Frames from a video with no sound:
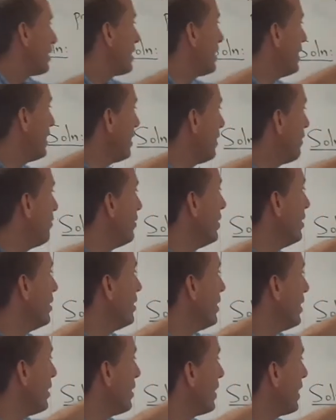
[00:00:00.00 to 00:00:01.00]
given
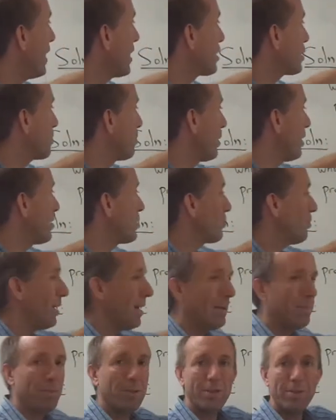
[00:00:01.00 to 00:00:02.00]
that x plus
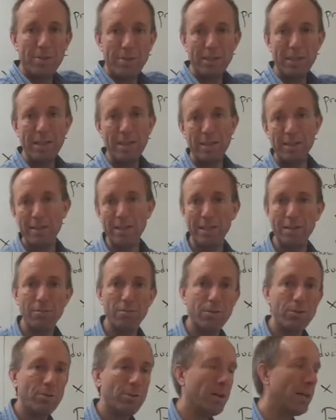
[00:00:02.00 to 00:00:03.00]
y plus z is
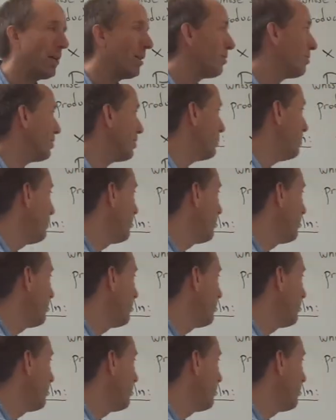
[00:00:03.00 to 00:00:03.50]
equal to 100.